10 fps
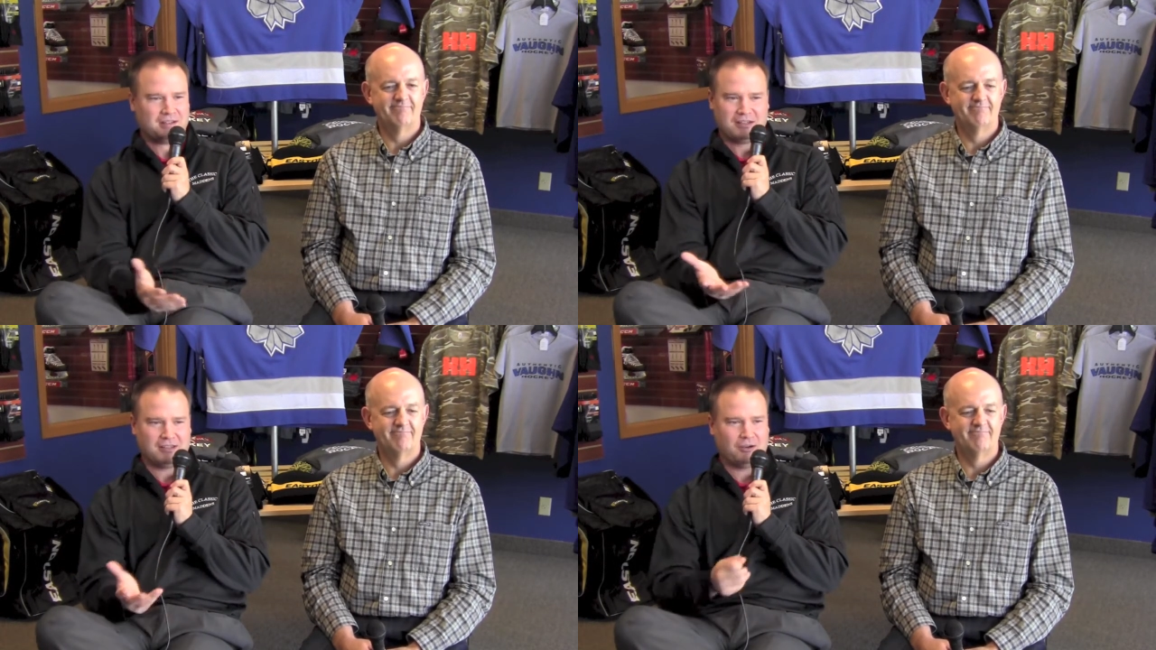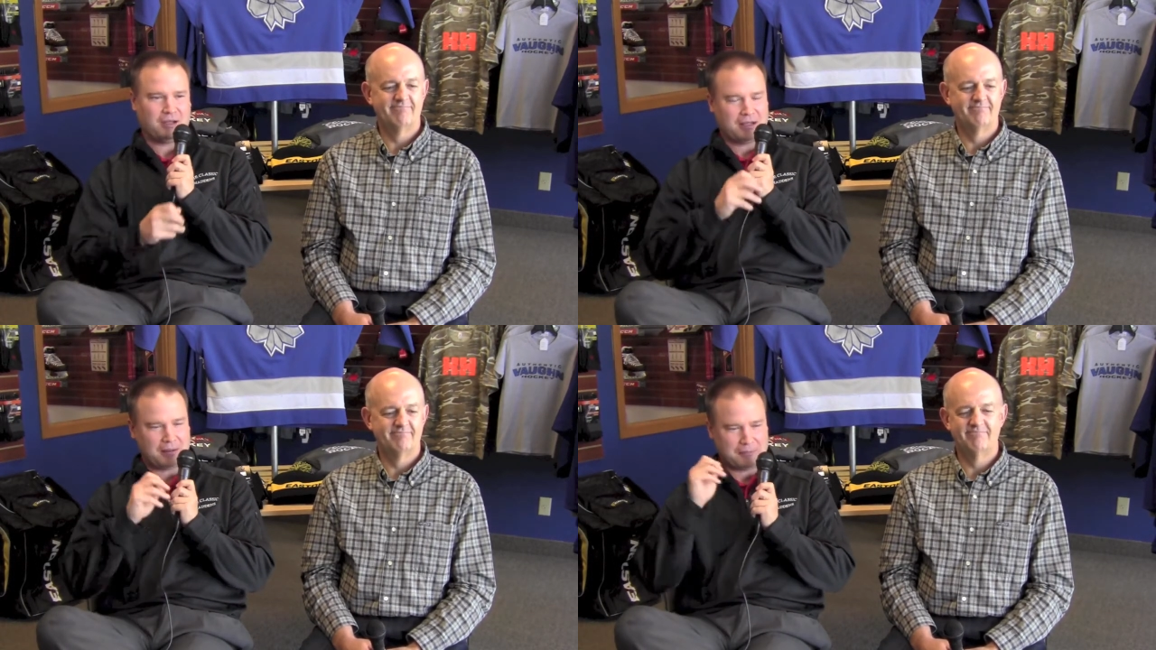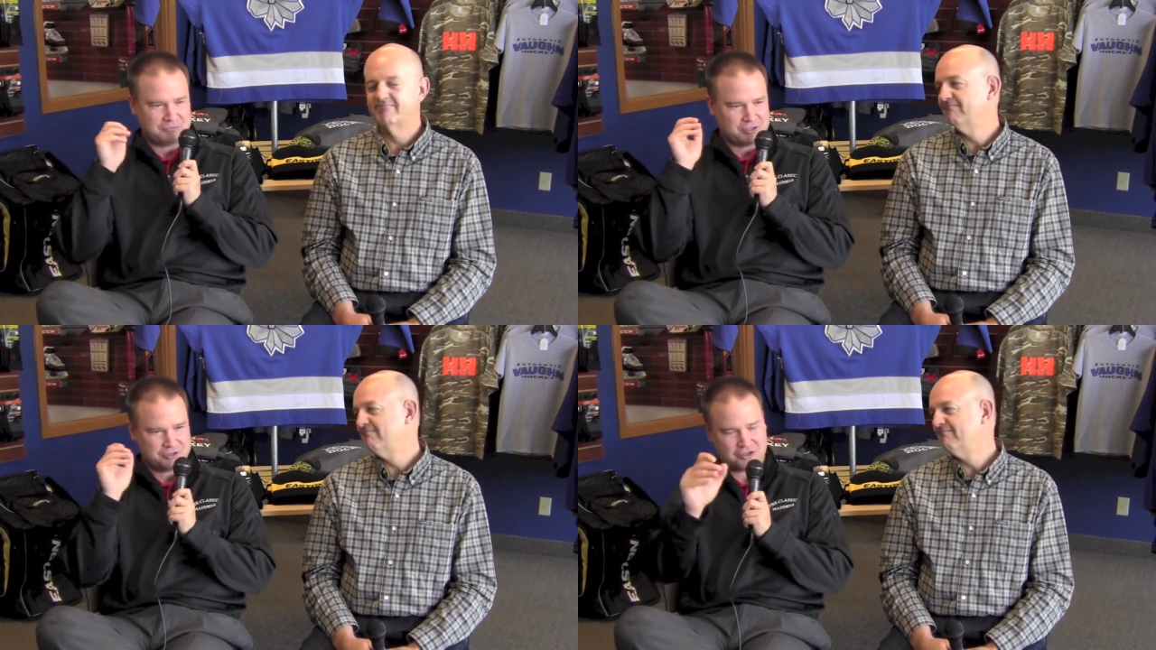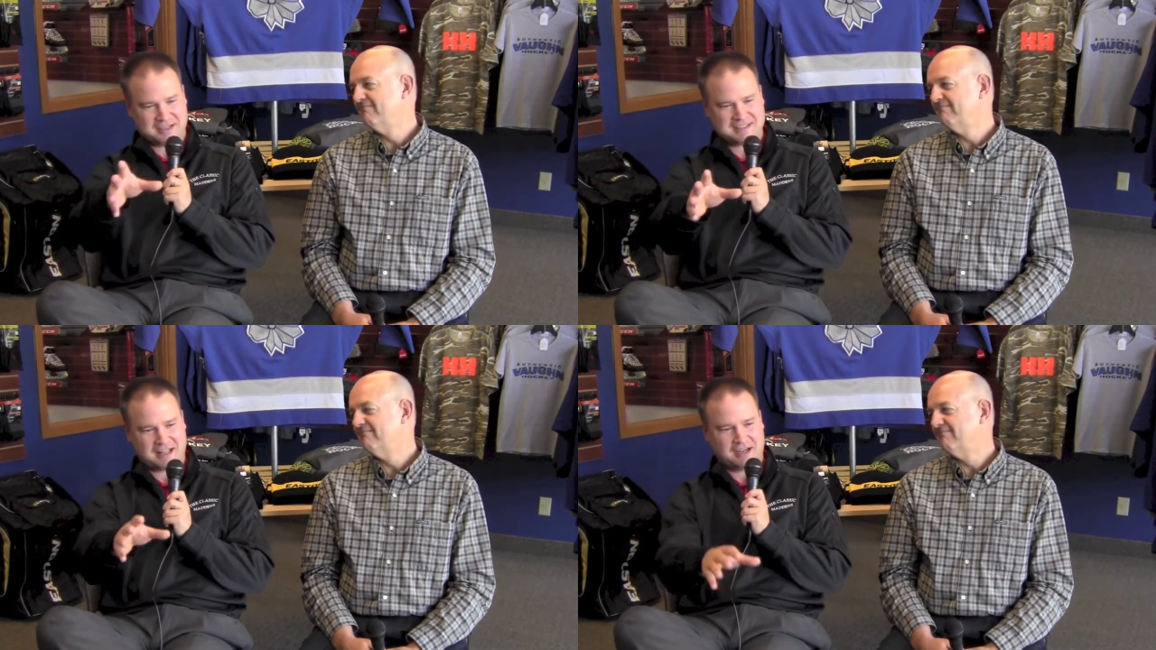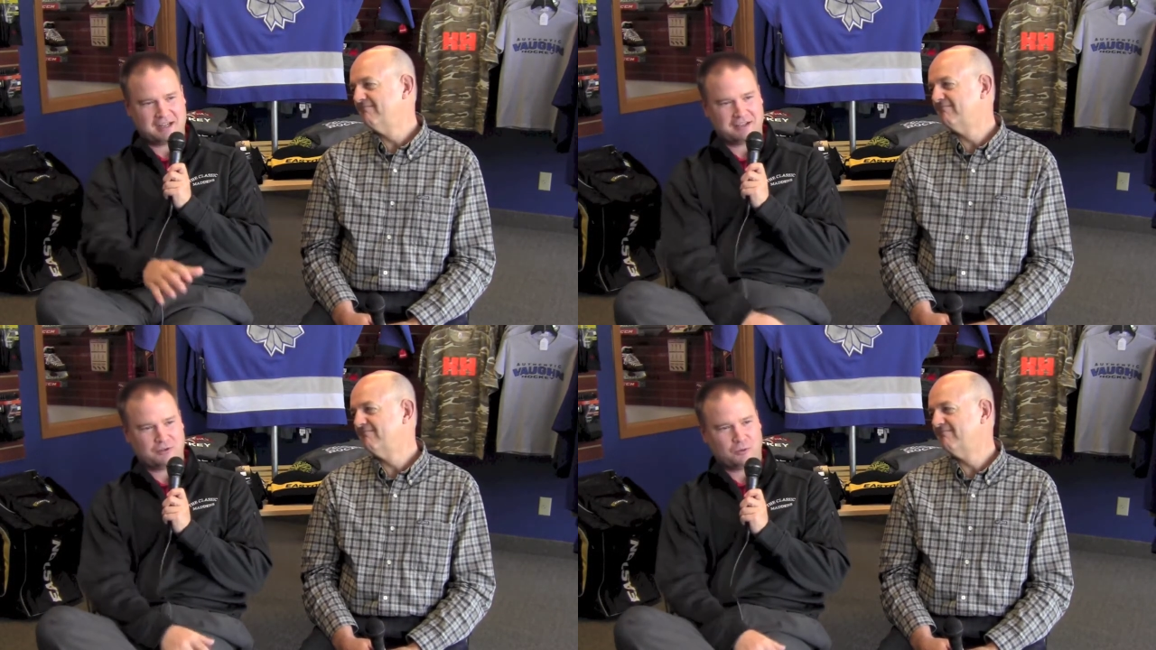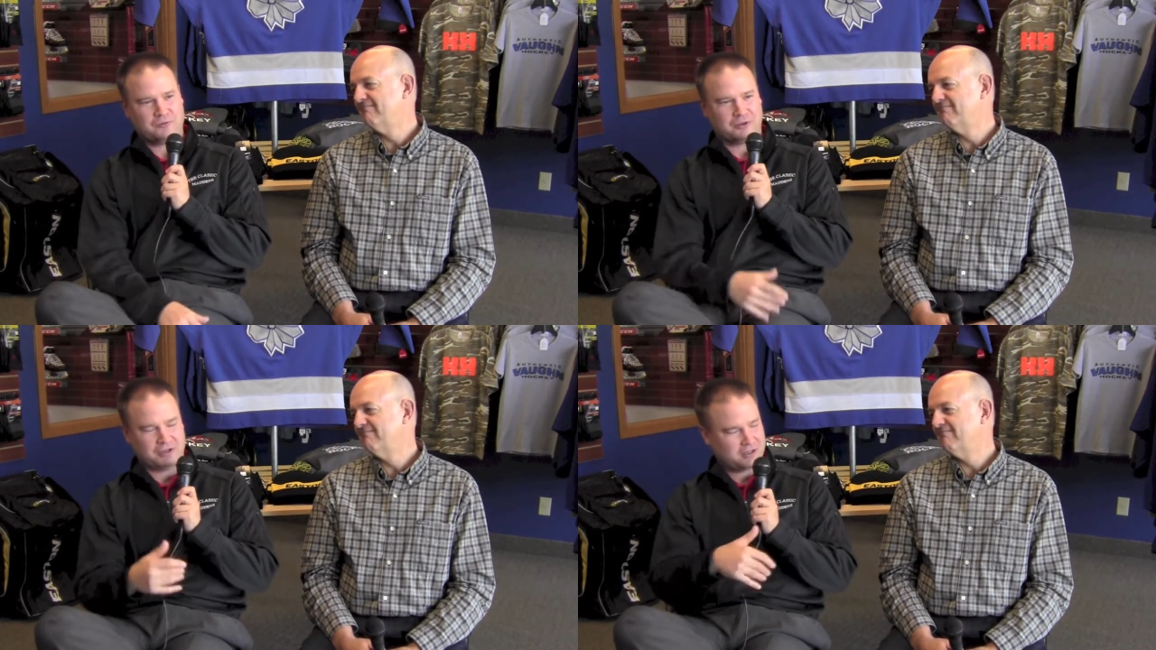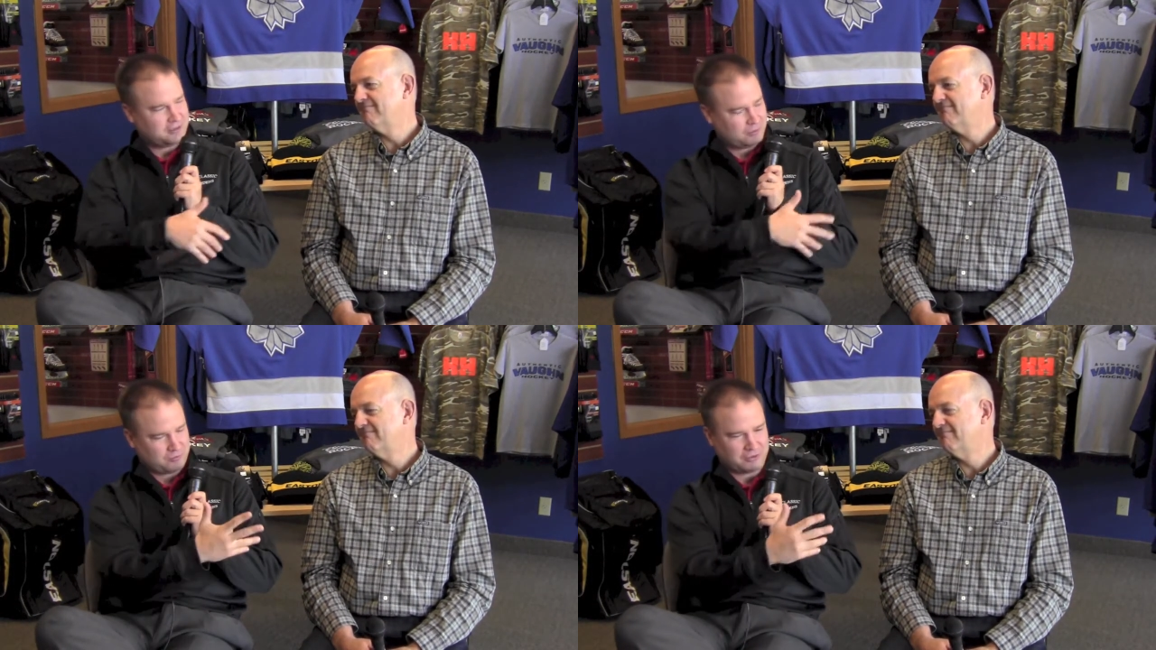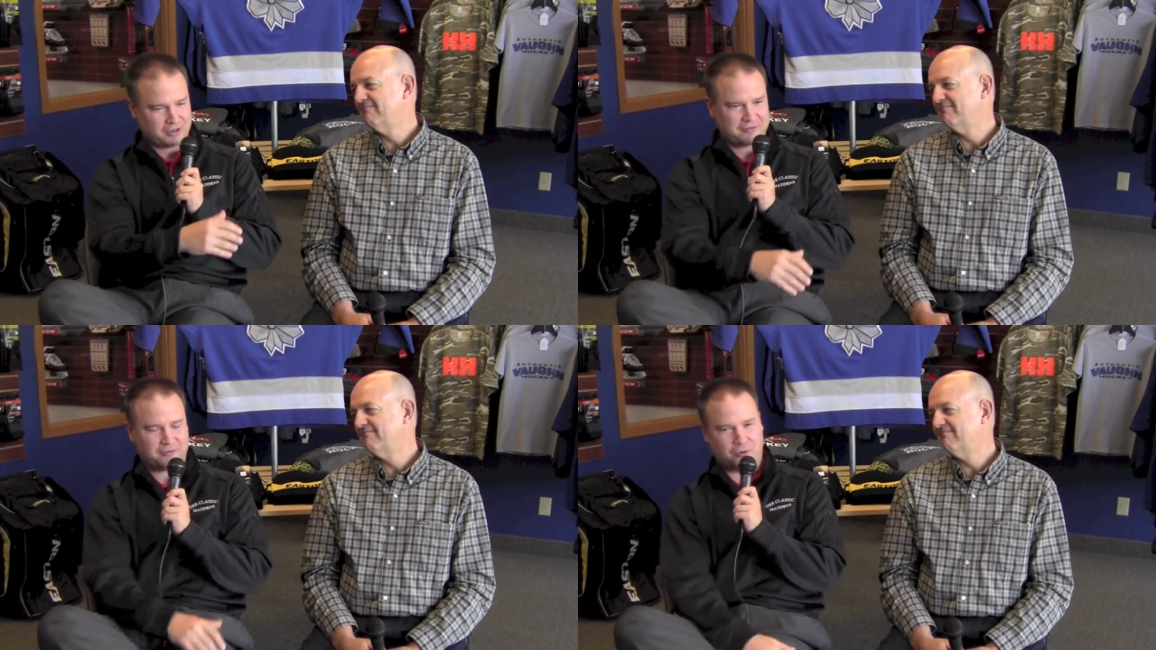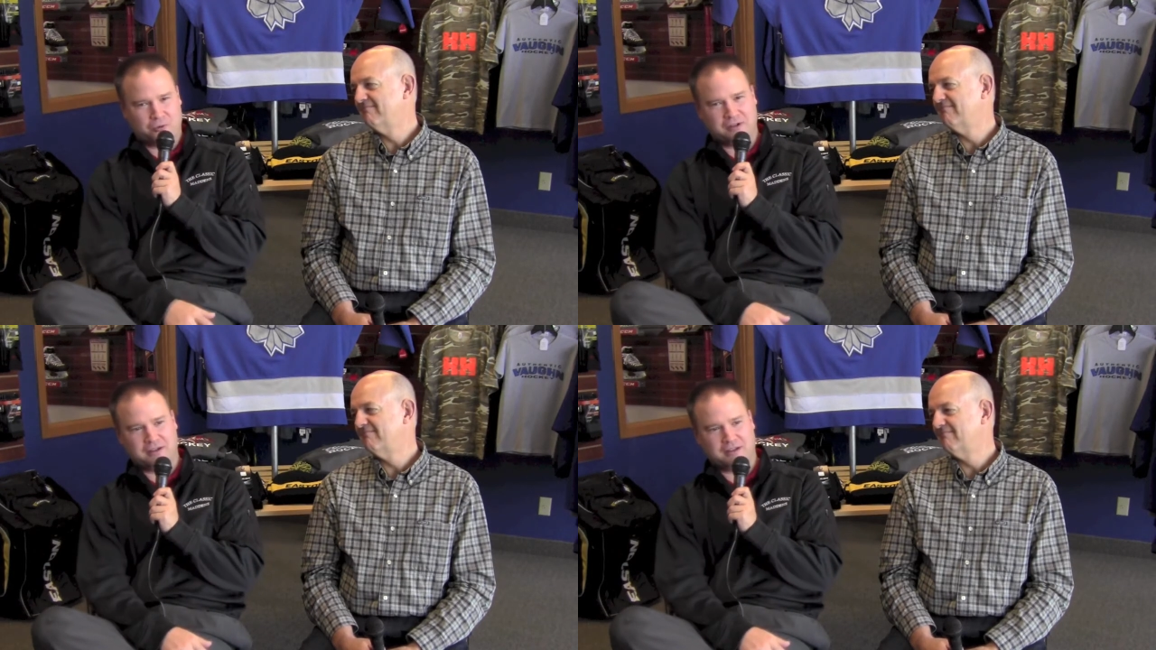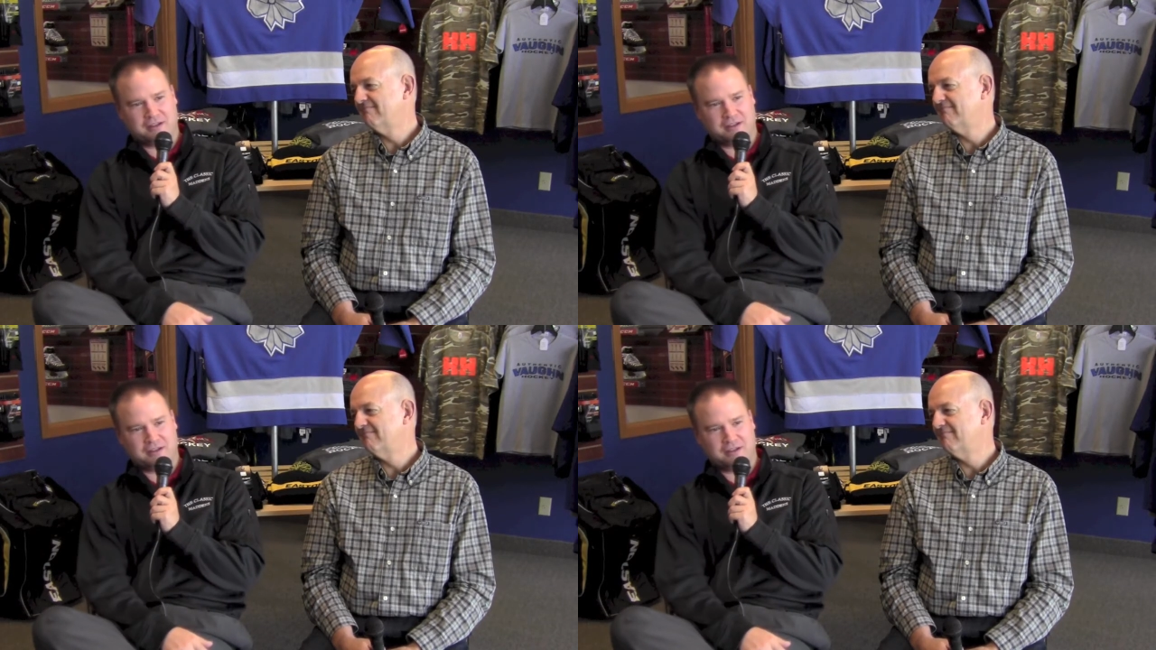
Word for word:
Speaker 1: you know, I, I'm trying to send it on over uh, over our phone, and